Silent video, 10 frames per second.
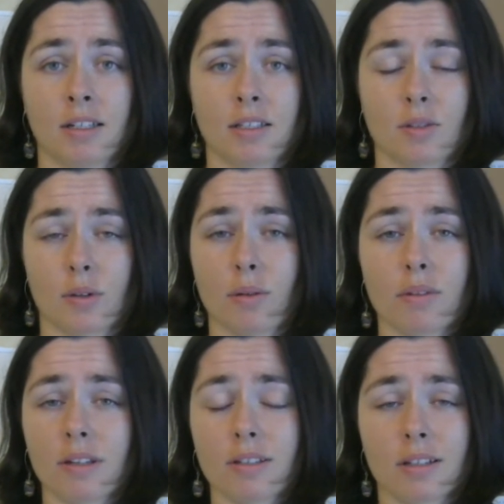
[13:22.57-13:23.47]
So I don't
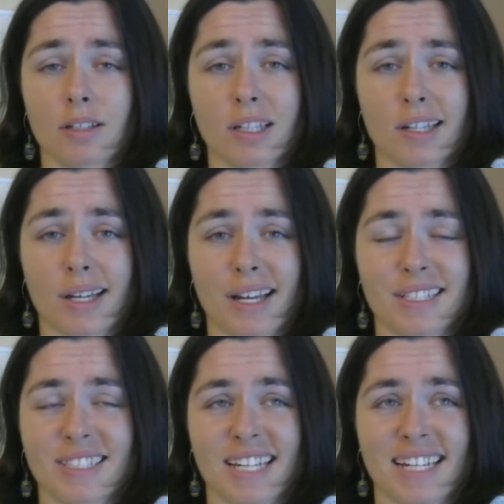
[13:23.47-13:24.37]
think
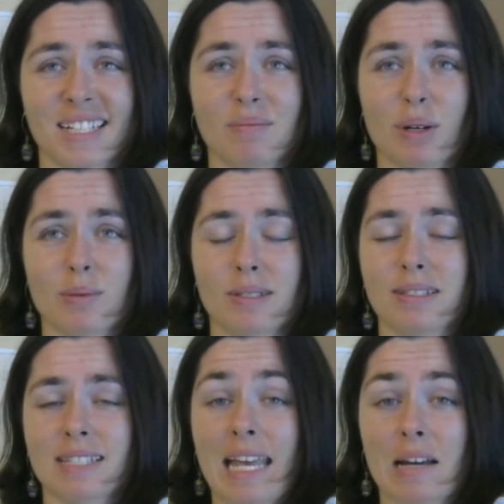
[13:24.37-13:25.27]
saying MOBE's a
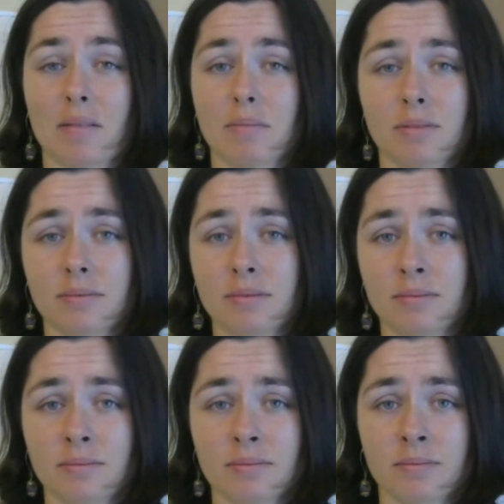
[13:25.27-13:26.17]
scam
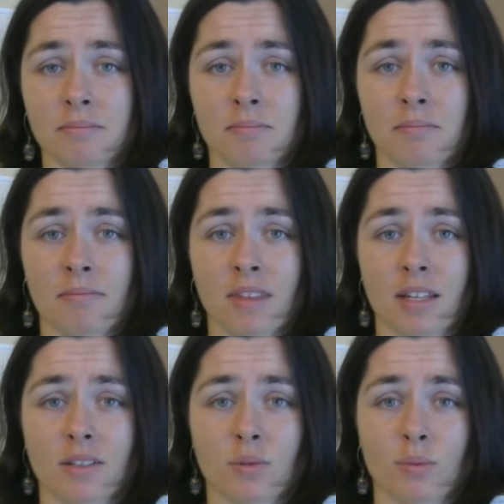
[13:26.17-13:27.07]

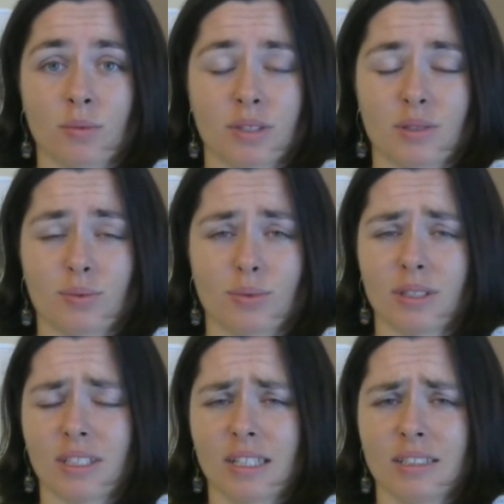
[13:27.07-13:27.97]
is
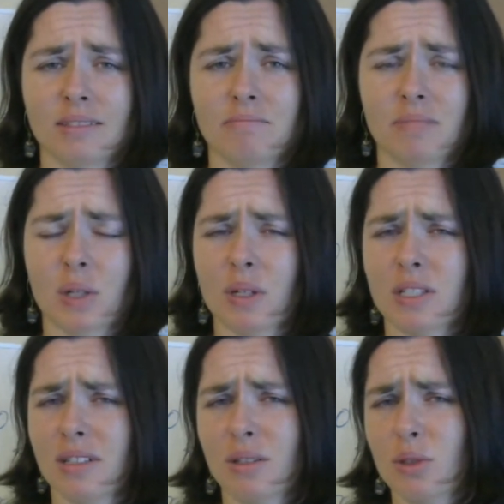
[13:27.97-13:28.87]
really a
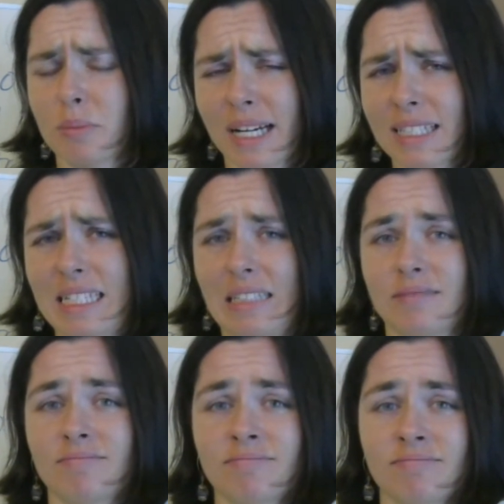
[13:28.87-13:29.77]
question that you should be asking.
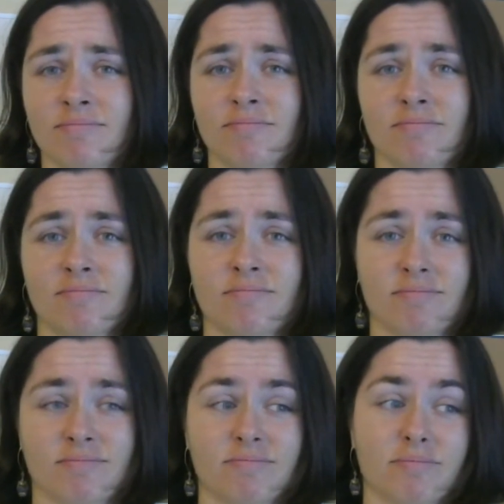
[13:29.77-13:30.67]

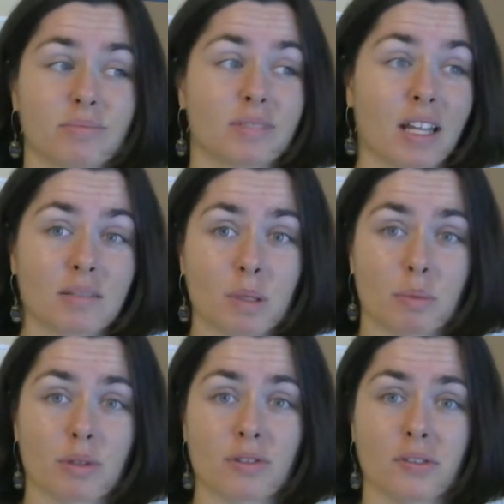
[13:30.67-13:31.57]
That's me
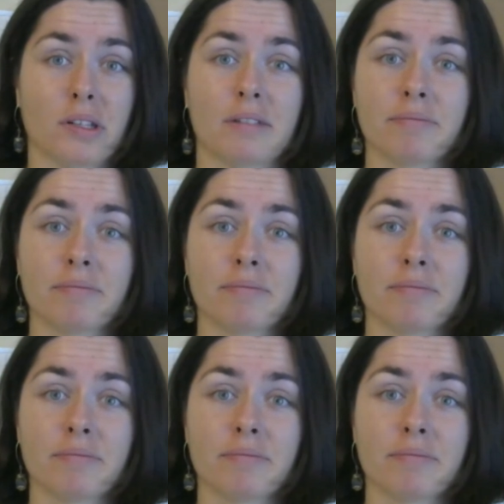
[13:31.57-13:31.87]
personally.